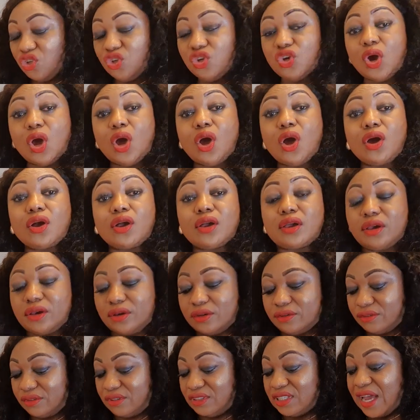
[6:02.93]
Young,
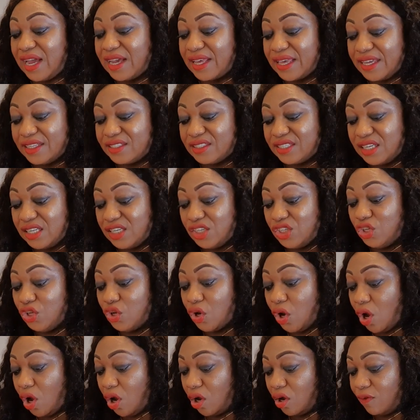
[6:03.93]
targeting
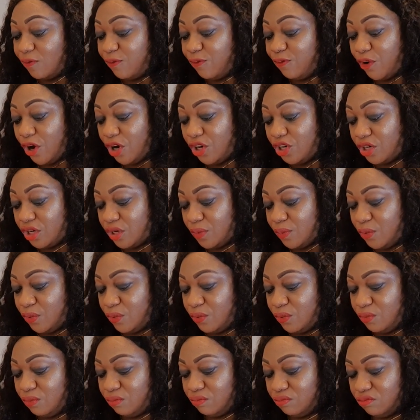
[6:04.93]
young,
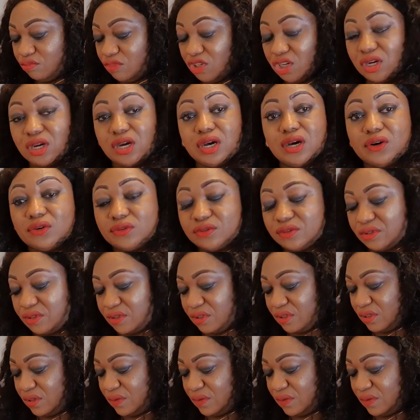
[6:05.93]
vulnerable girls